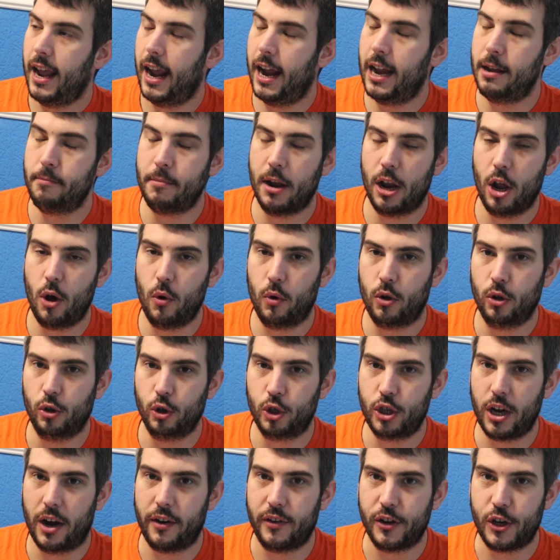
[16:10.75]
in my
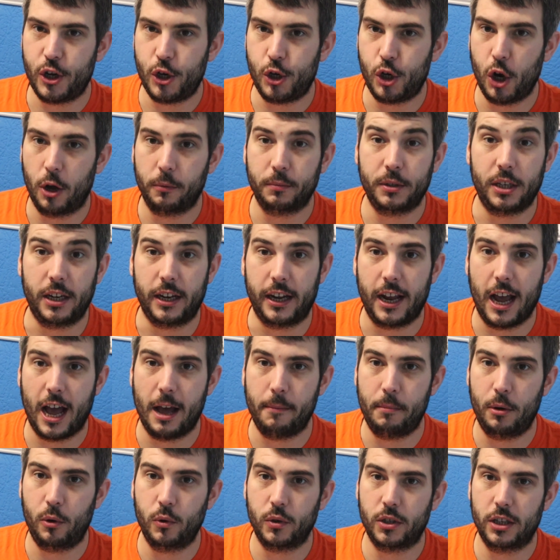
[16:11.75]
local charity shops and
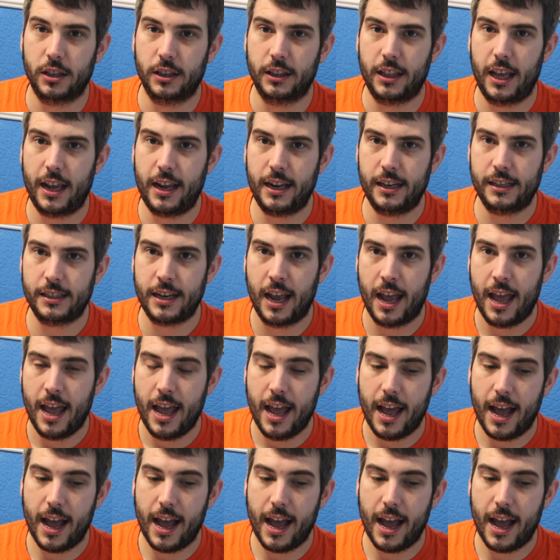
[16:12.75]
car boots and things.